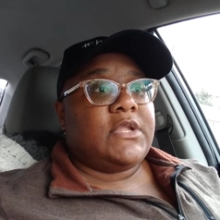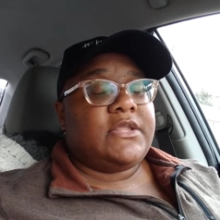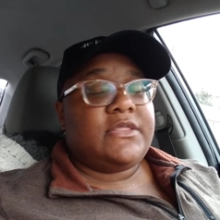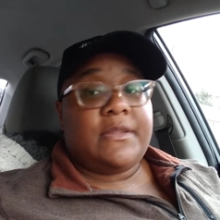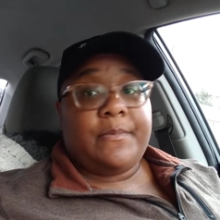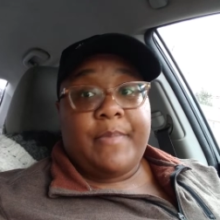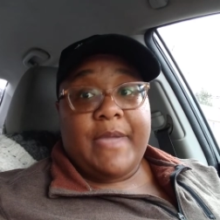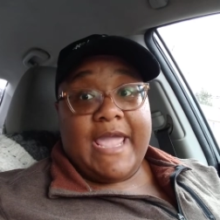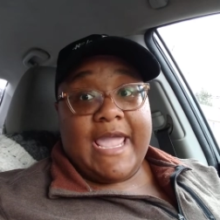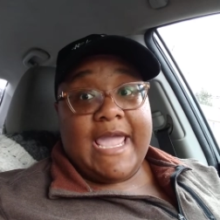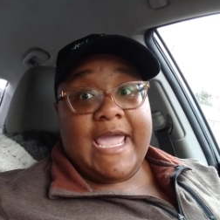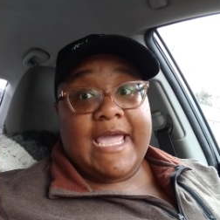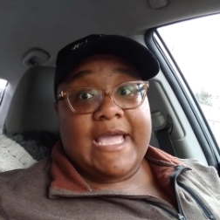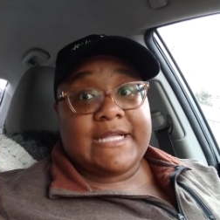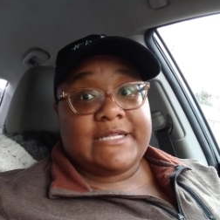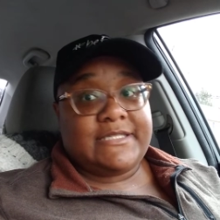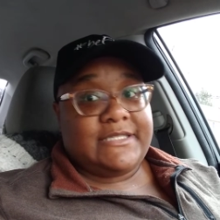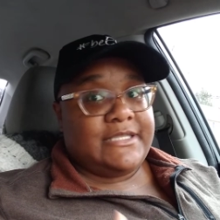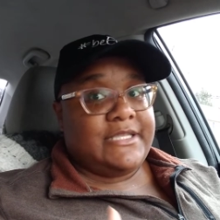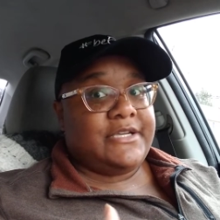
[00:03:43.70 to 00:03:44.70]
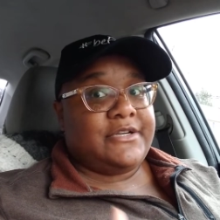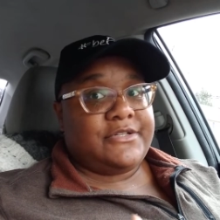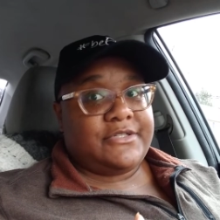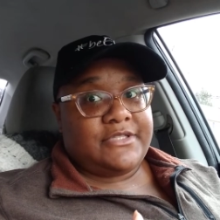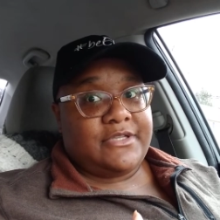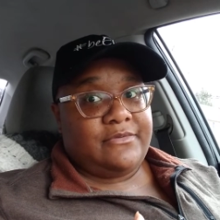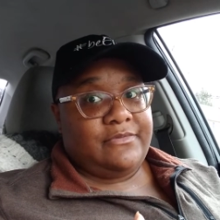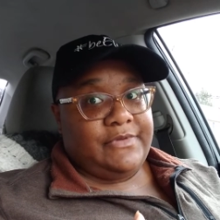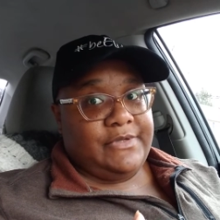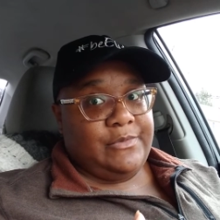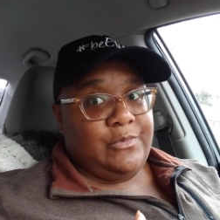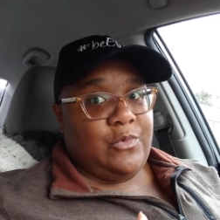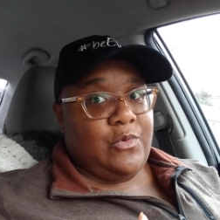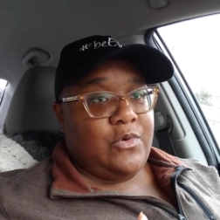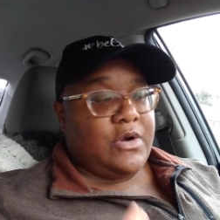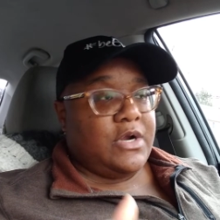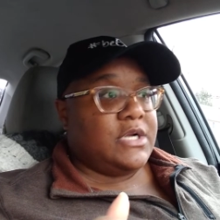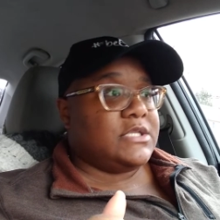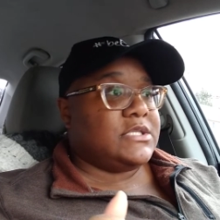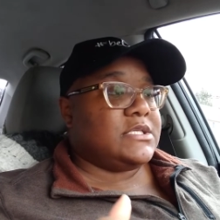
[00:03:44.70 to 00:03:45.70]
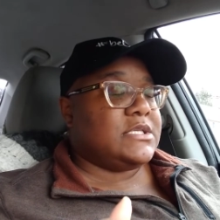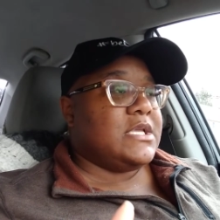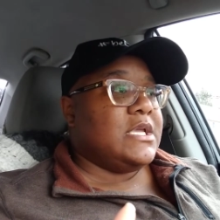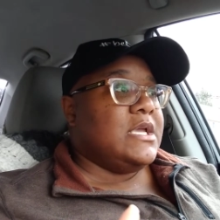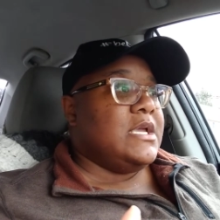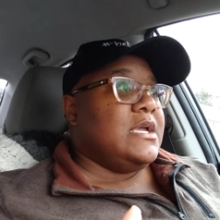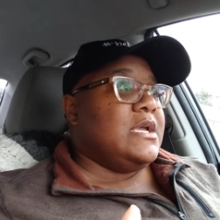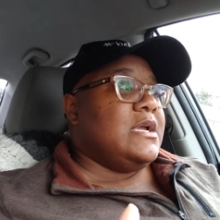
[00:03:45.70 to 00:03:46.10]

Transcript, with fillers: the pads, there's some rewards.